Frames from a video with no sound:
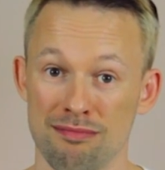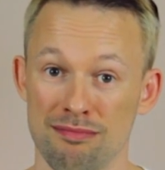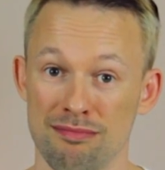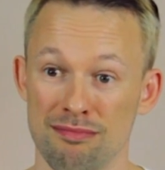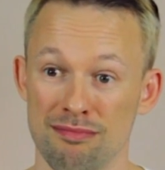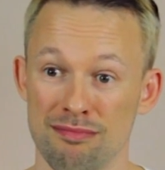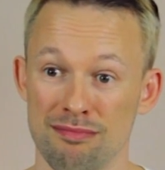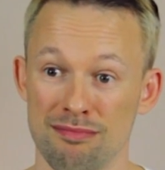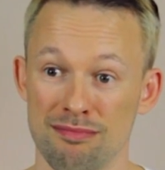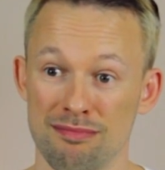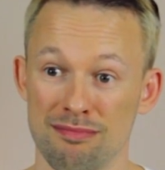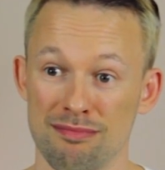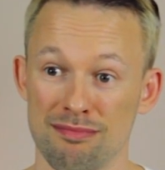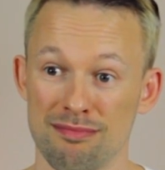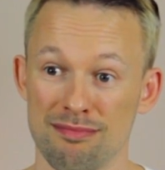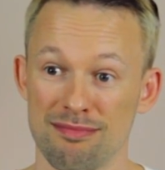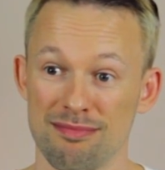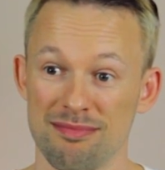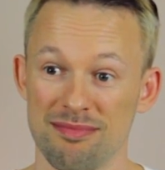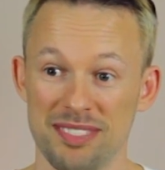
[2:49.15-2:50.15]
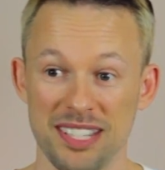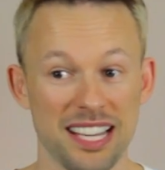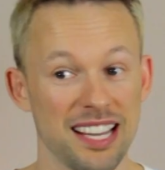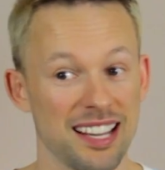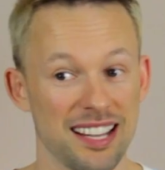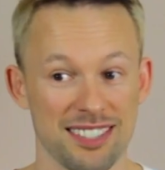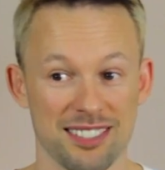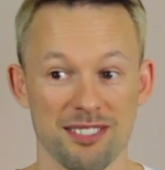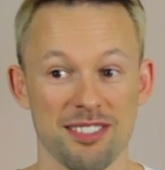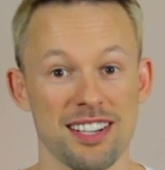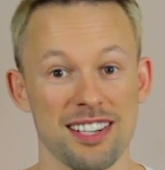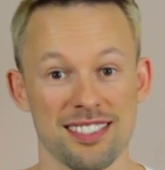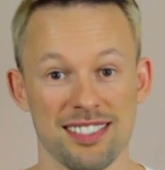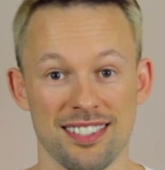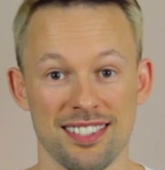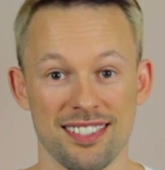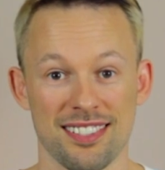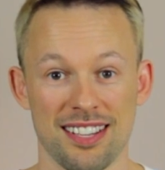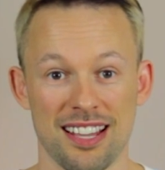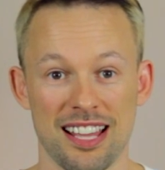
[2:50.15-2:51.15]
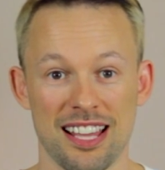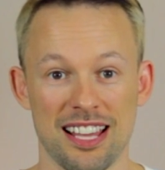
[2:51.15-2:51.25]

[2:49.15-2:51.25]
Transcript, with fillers: Whoa! Yeah, it's crazy.